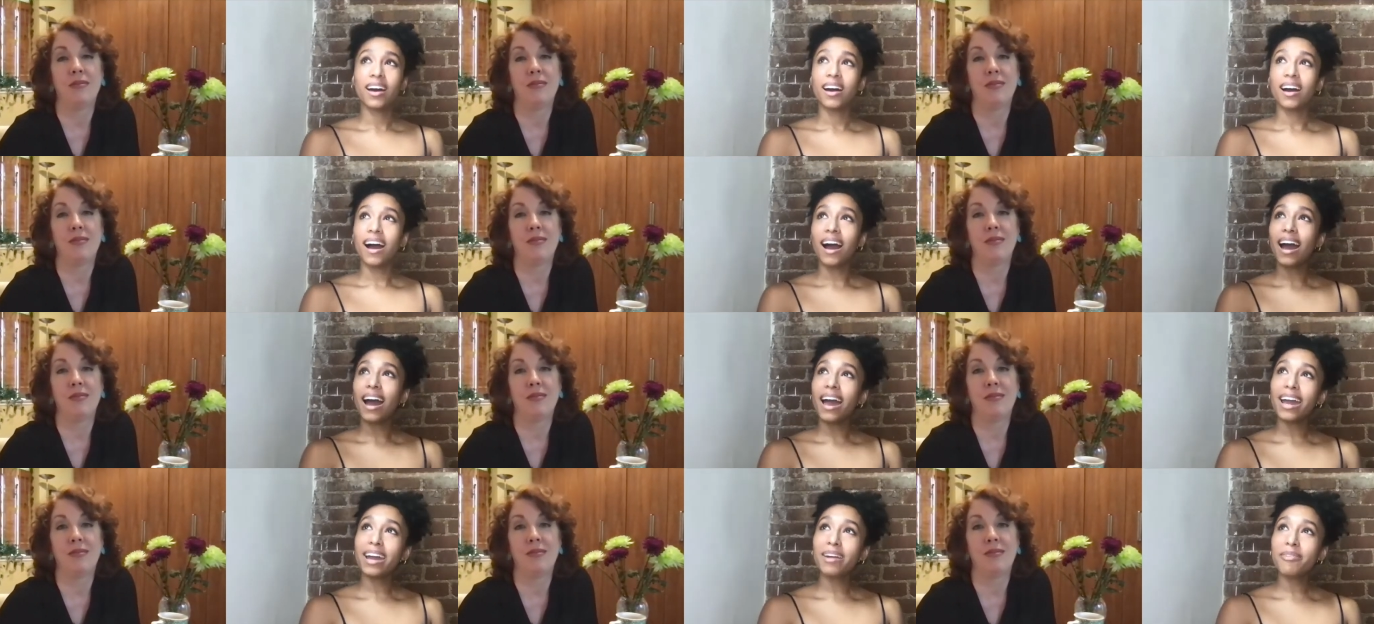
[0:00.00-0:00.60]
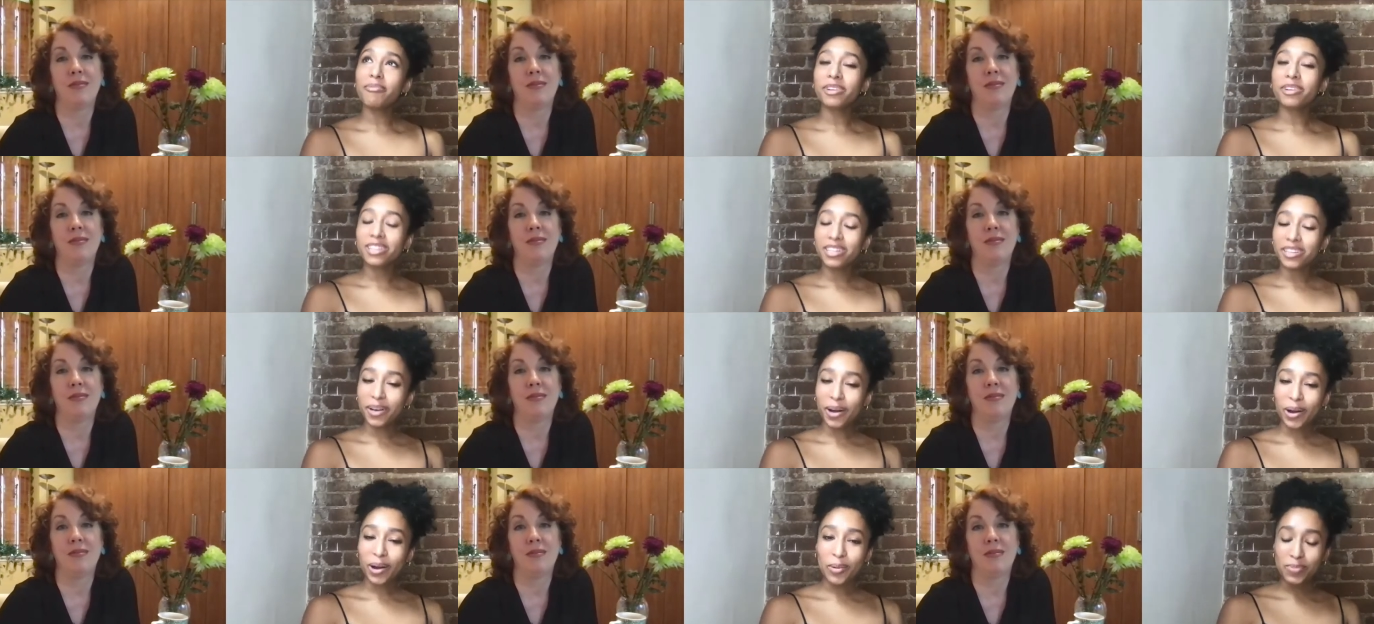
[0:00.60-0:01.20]
Speaker 1: i really
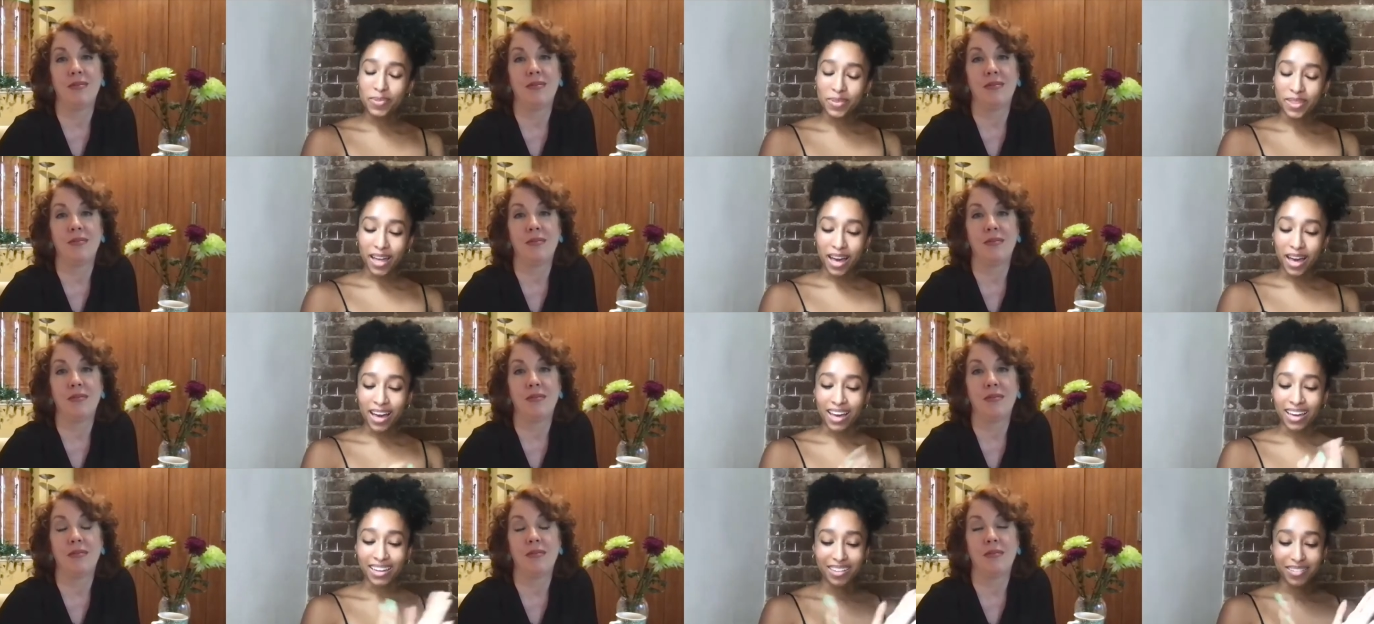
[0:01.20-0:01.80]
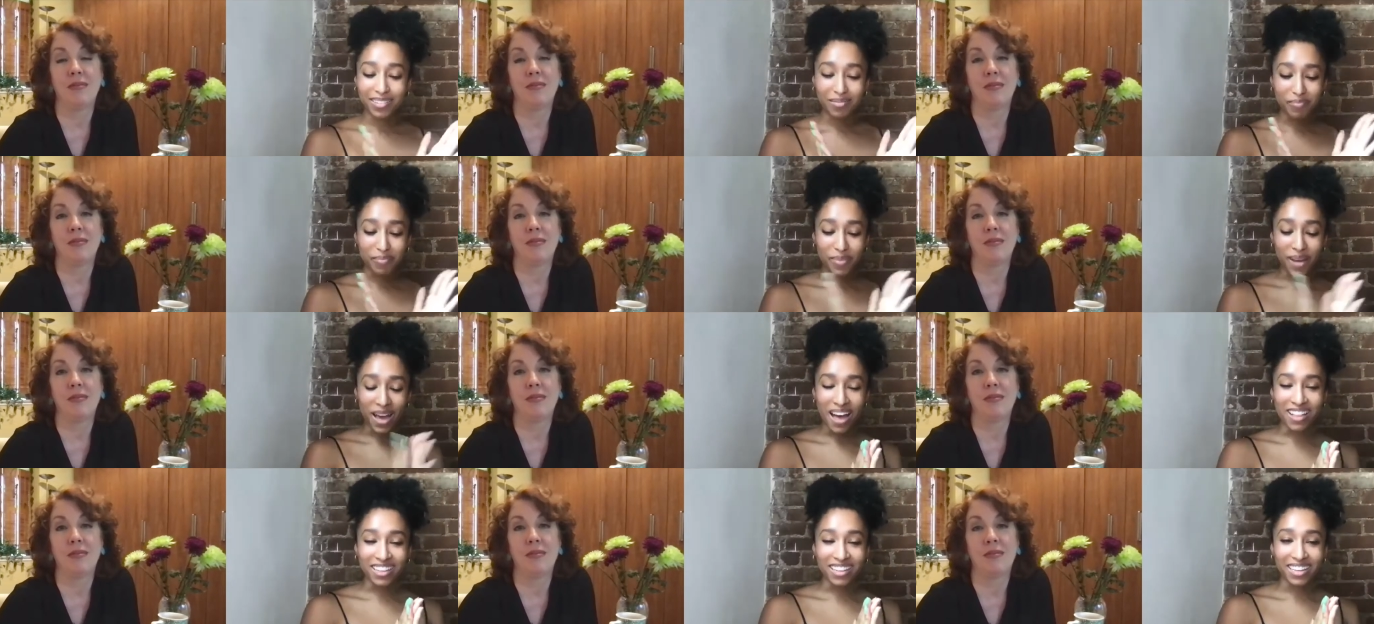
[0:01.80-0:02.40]
hope that
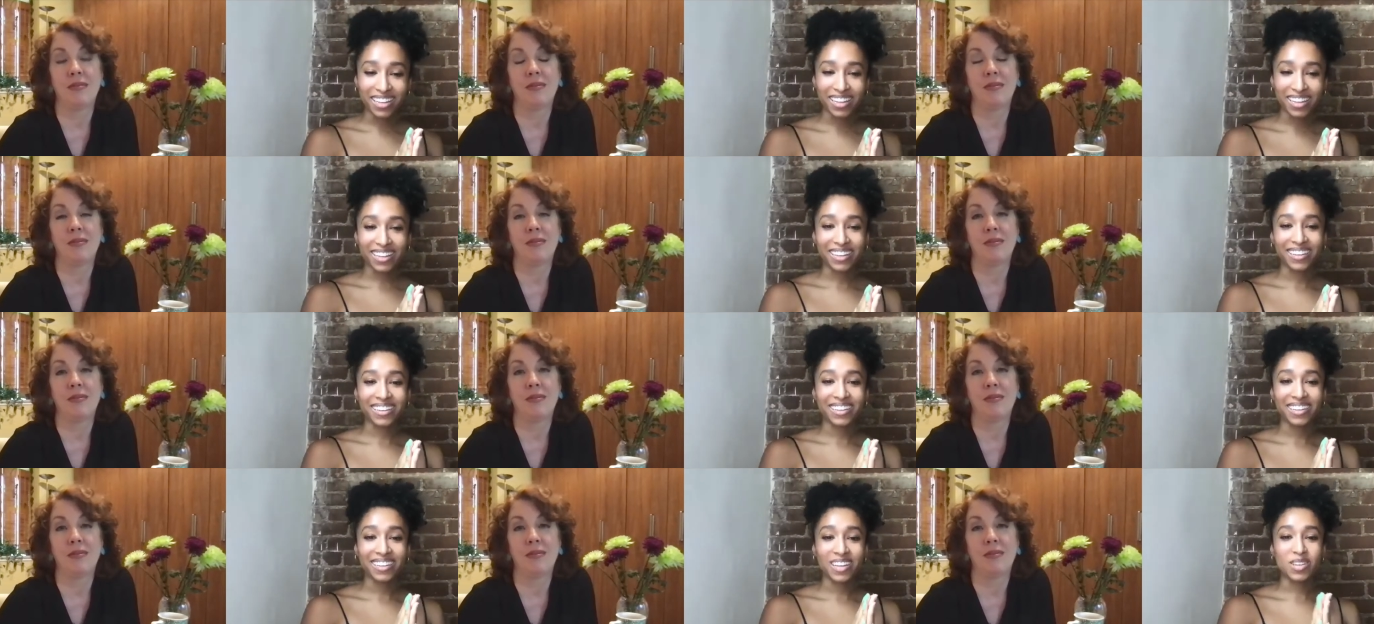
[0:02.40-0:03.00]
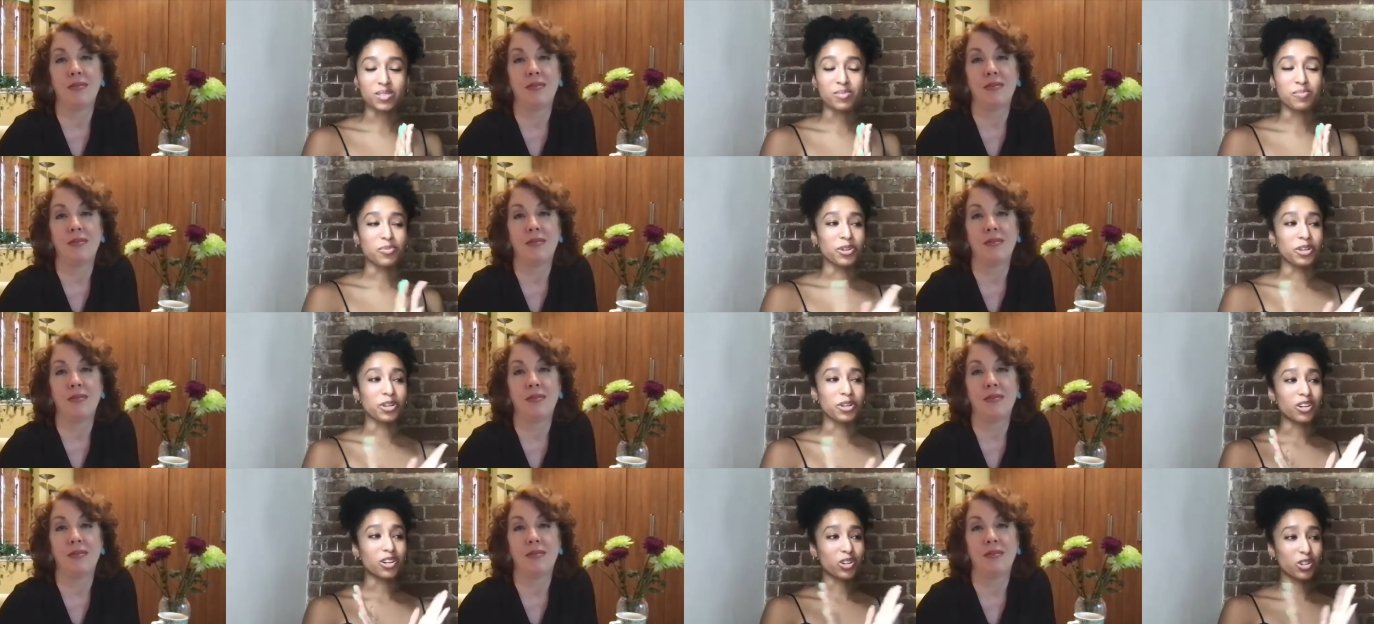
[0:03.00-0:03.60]
ballet is more
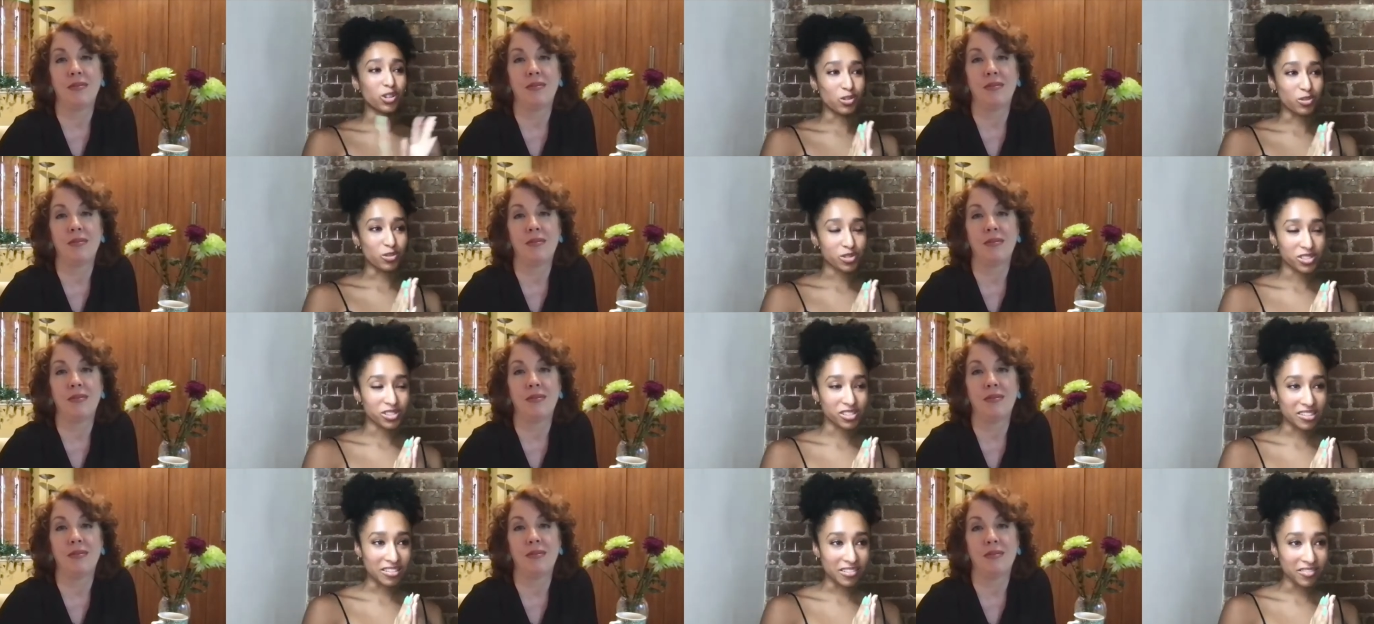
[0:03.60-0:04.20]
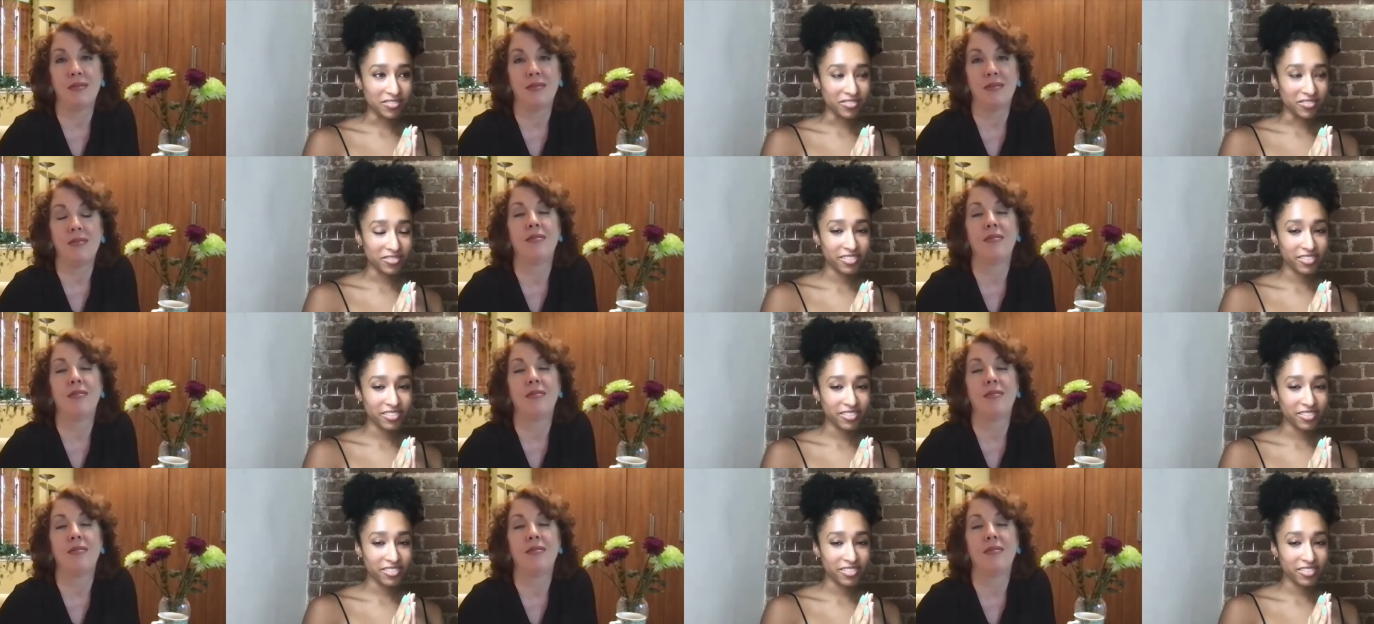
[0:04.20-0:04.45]
inclusive